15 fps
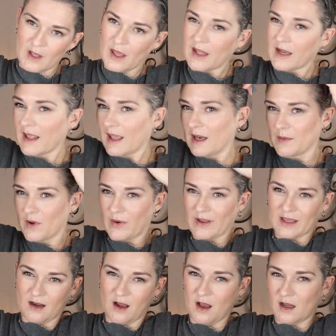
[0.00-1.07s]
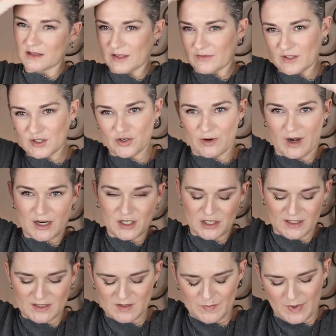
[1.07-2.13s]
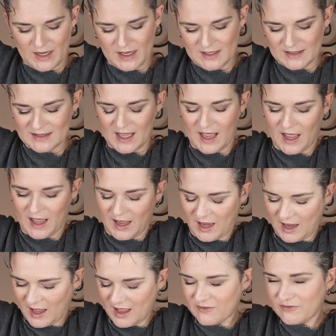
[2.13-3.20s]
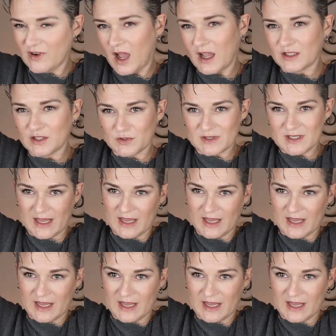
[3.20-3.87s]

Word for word: and again, I'm going in all different directions because I have not used